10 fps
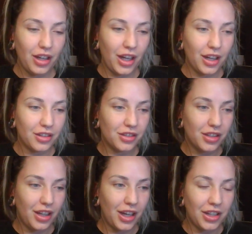
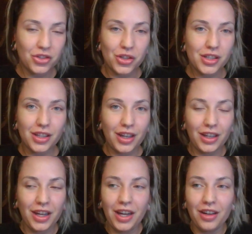and
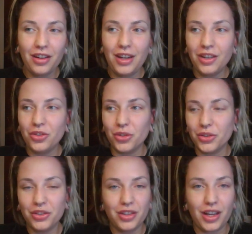it can't
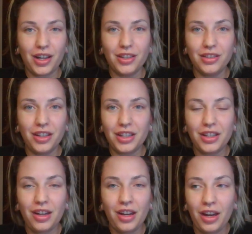handle that.
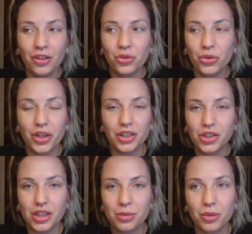It can't handle that
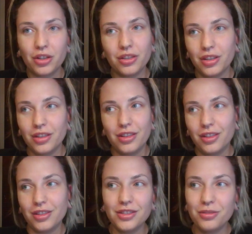cheeseburger that
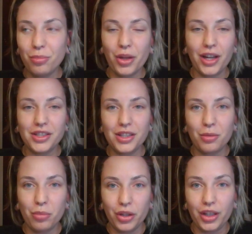the
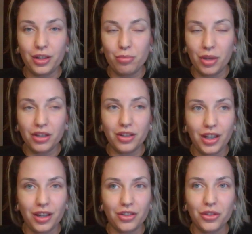plastic plate could barely
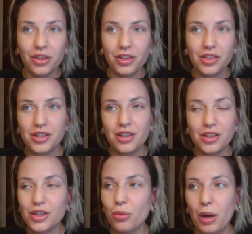handle, and
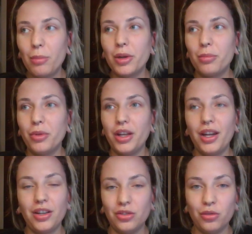the ceramic
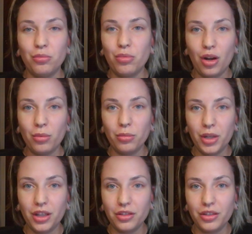plate had no problem
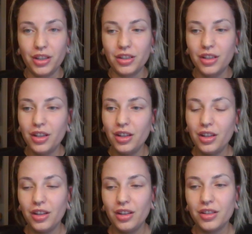handling.
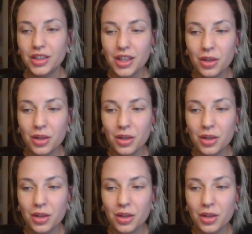That's